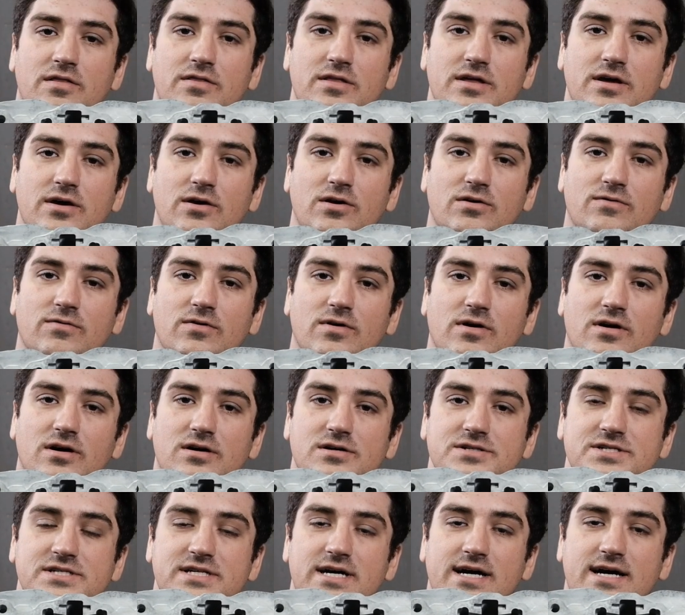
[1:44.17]
the
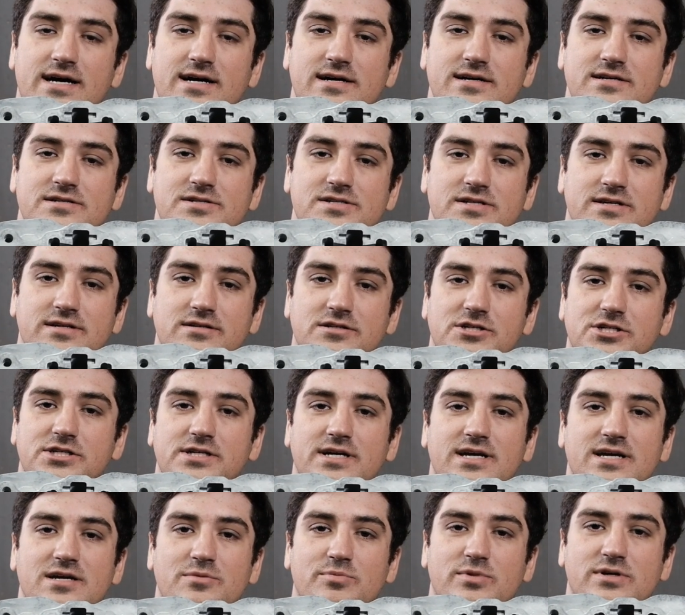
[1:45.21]
overall size and
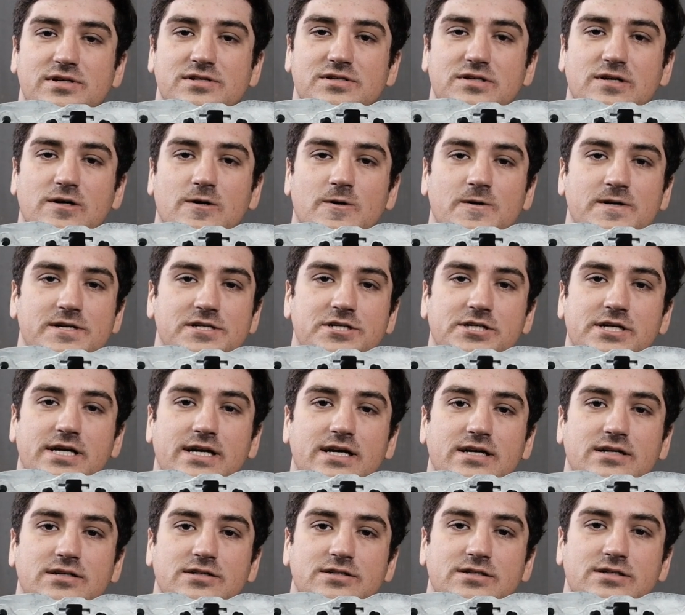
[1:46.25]
shape is going to
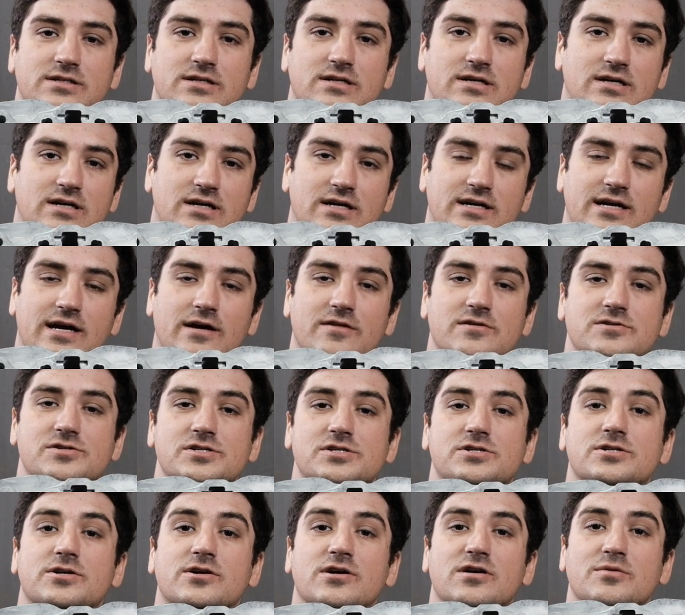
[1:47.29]
change. Now there's a
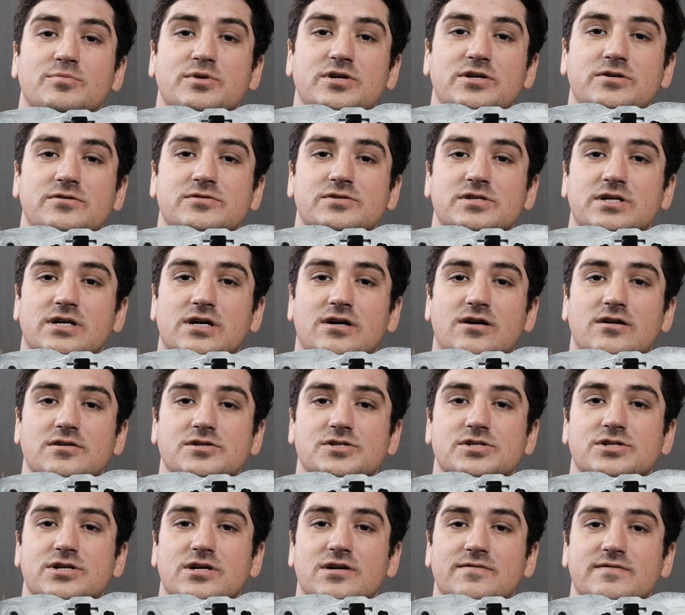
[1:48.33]
term used called
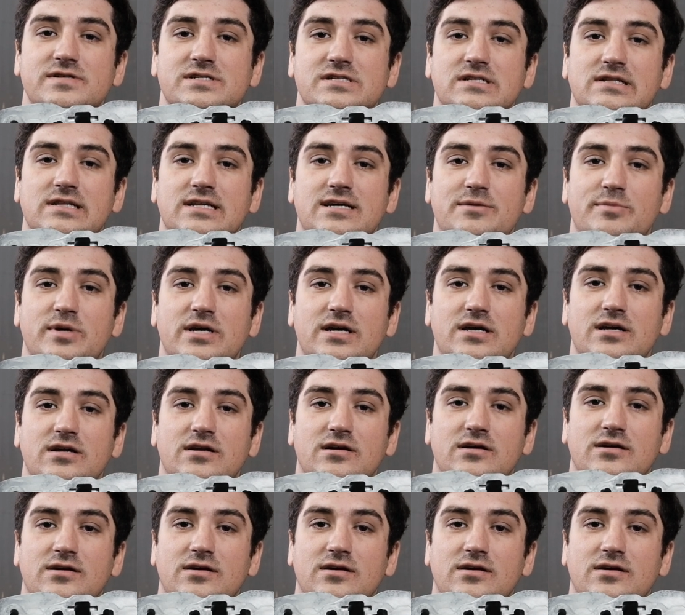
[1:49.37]
service limit,